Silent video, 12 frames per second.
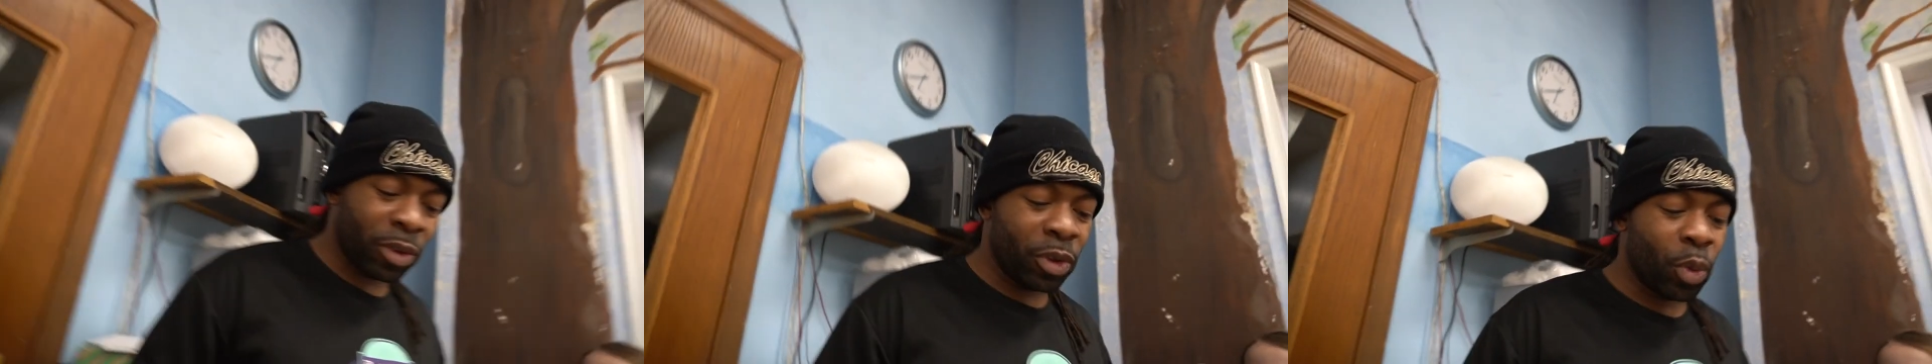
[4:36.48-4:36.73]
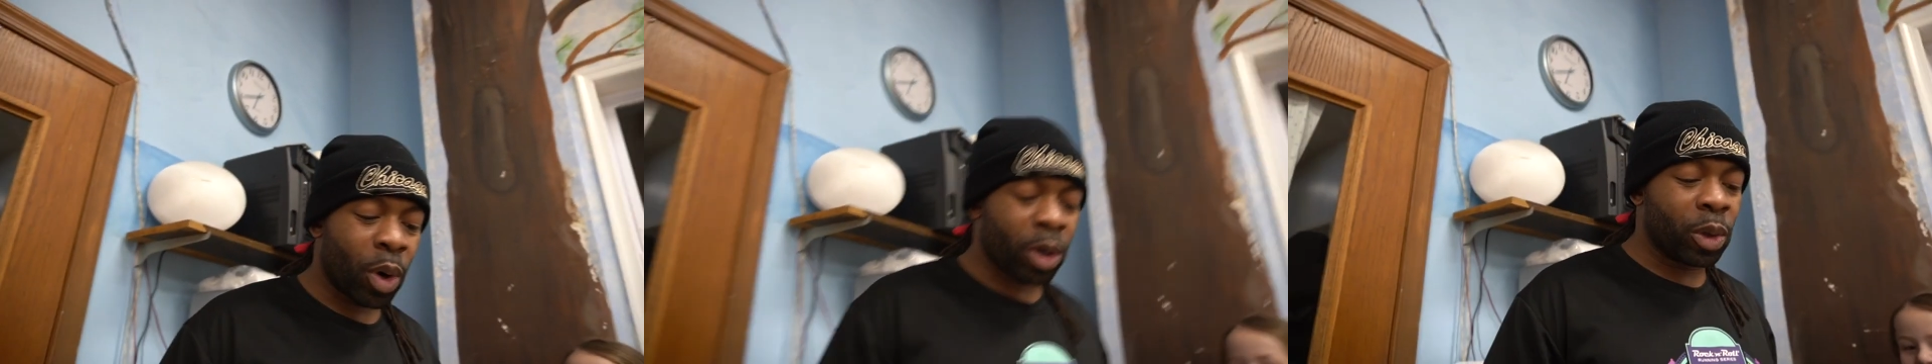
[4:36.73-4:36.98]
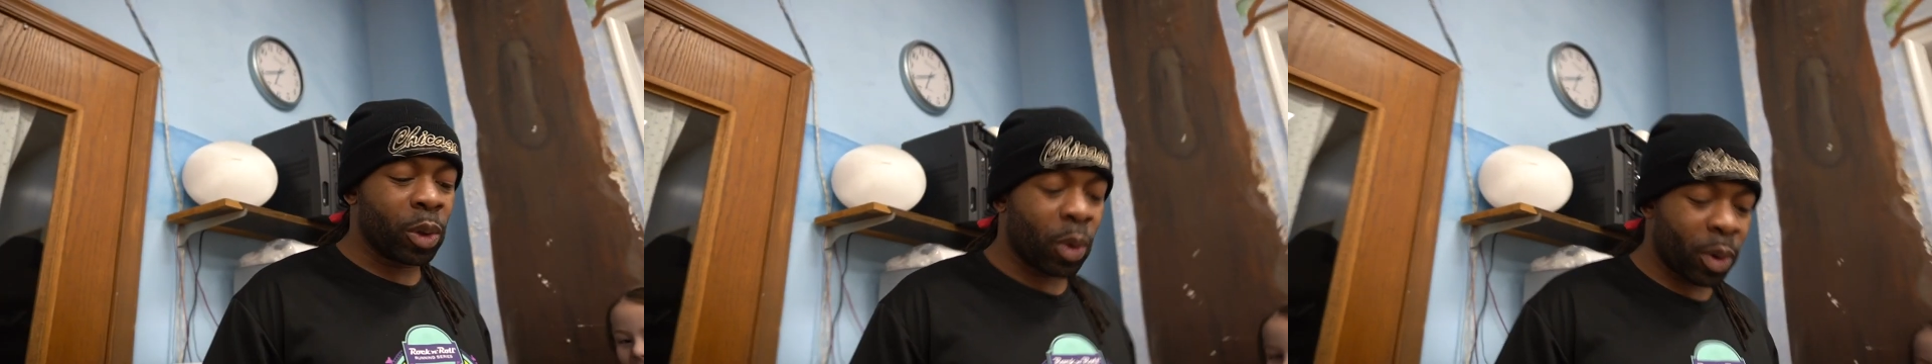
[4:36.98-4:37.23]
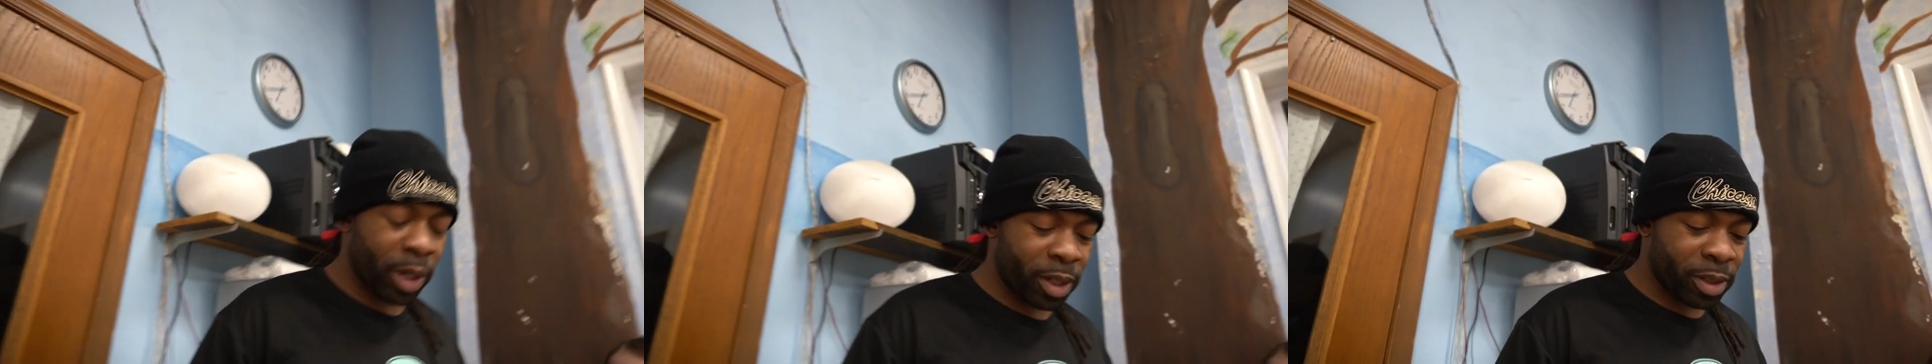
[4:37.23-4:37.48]
you are
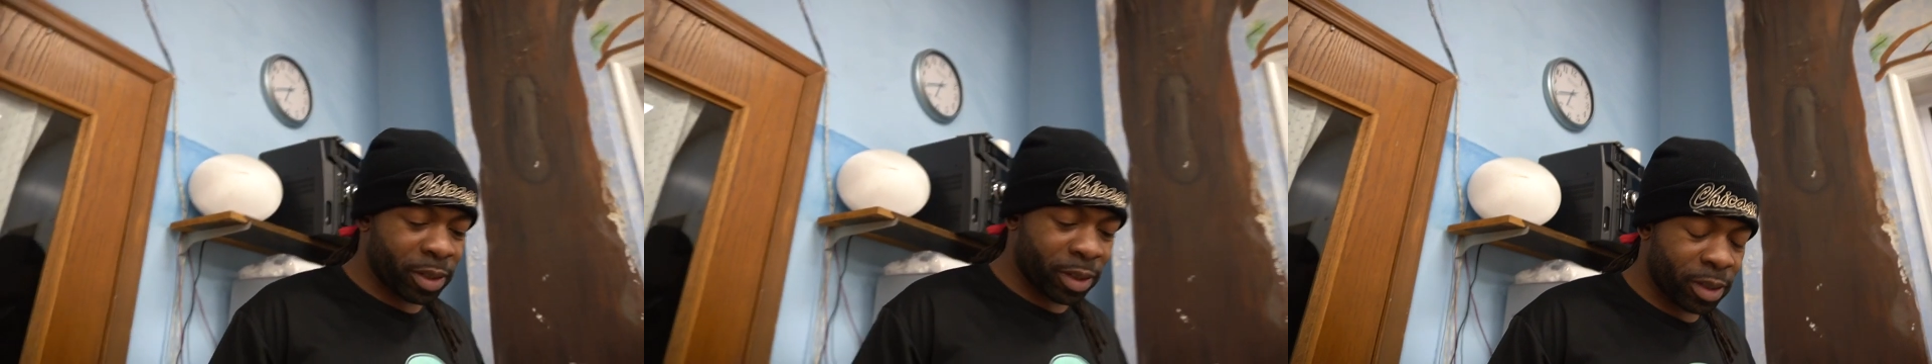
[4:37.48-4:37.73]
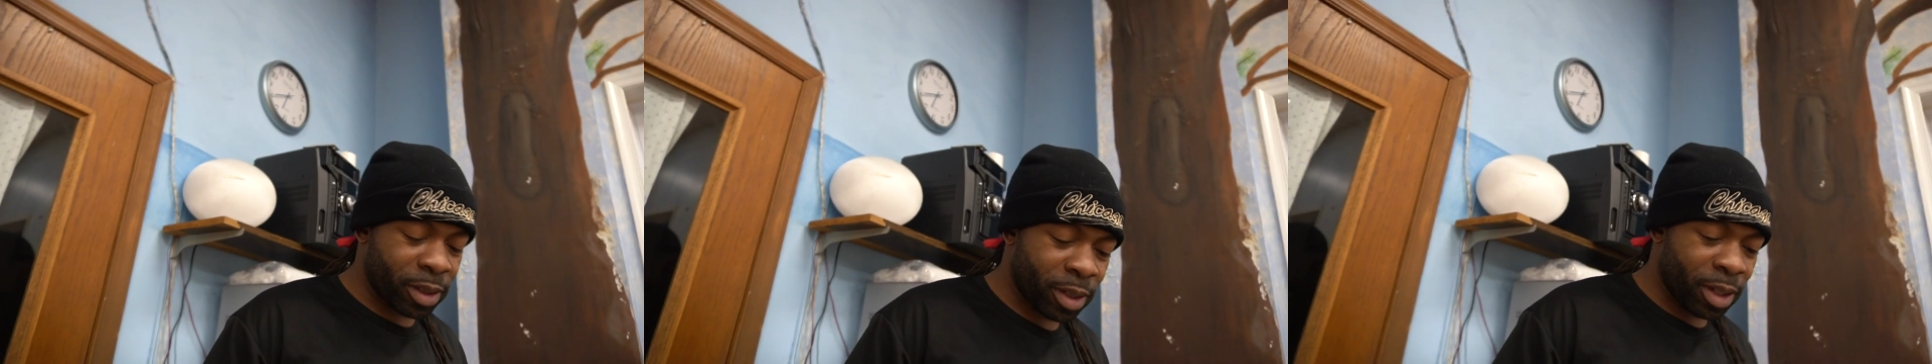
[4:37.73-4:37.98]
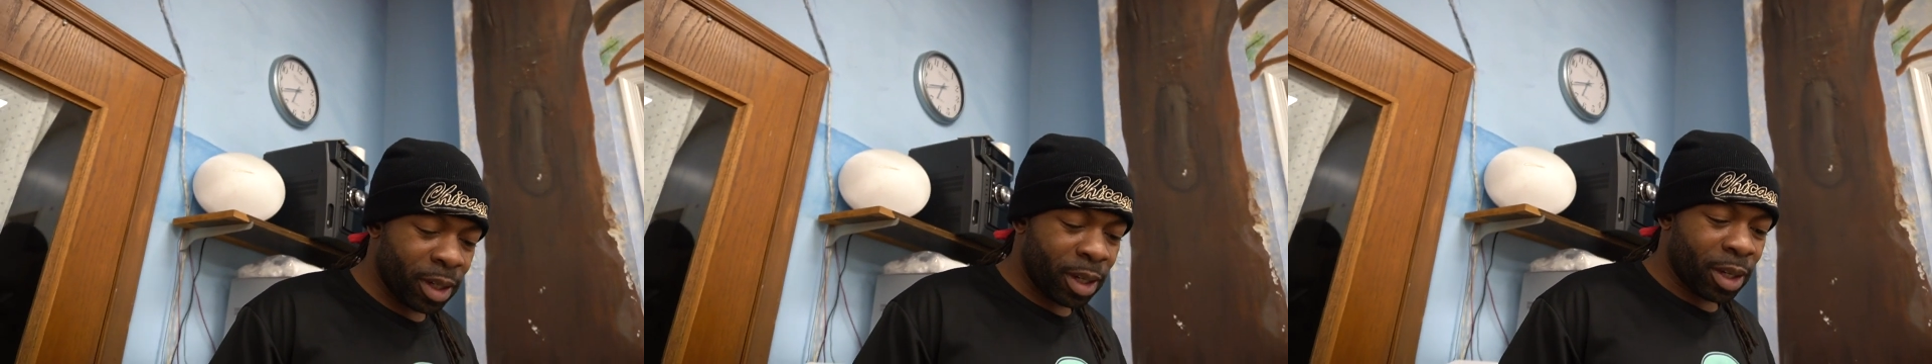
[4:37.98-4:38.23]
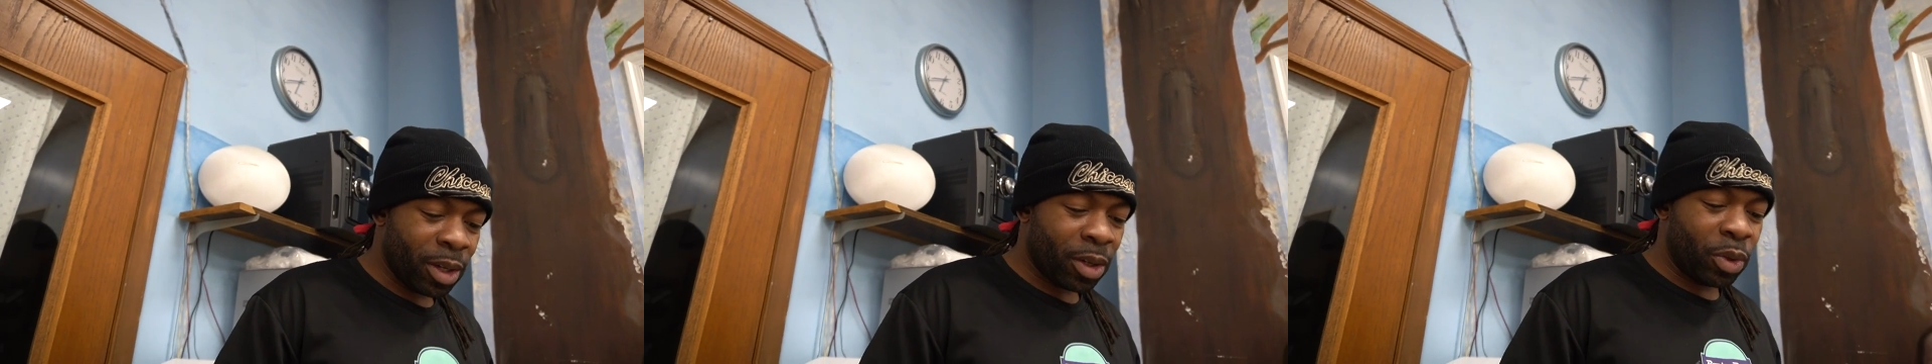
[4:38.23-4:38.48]
glorious.
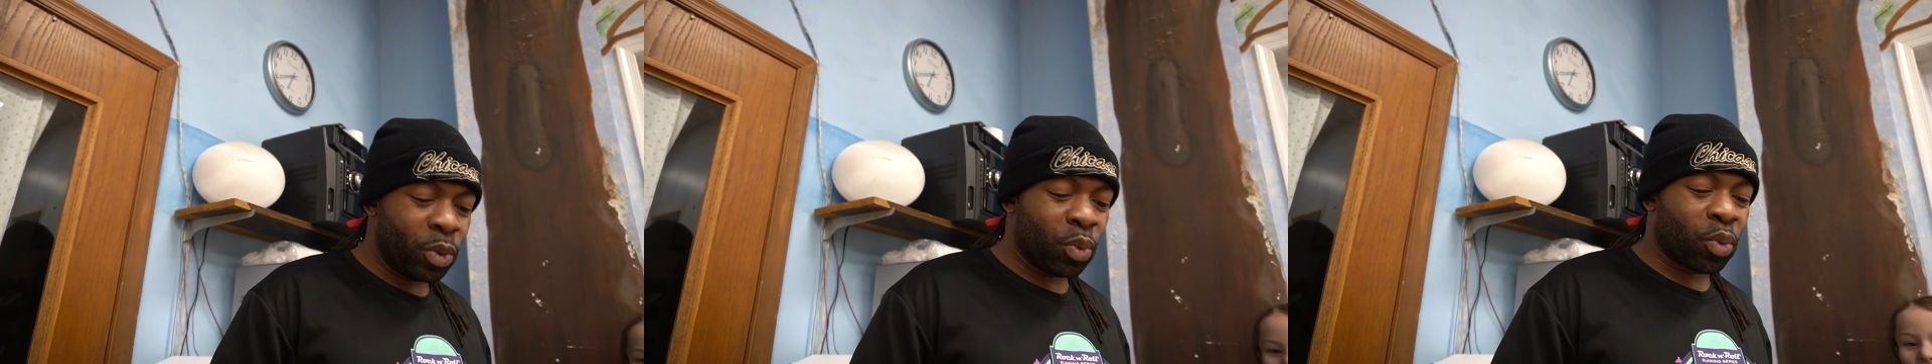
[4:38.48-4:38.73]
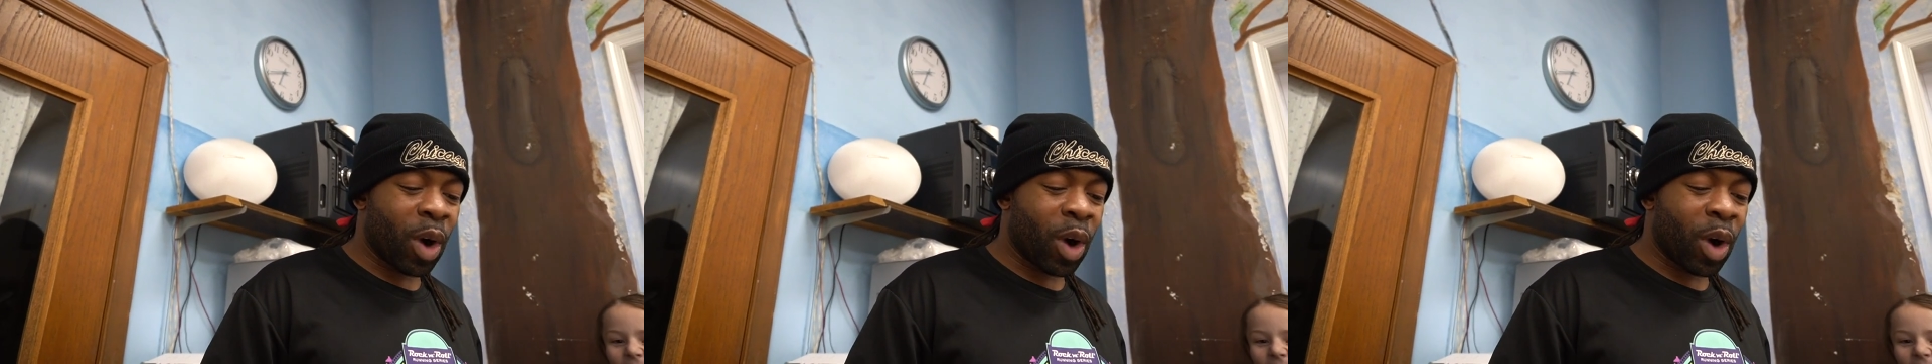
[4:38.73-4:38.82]
You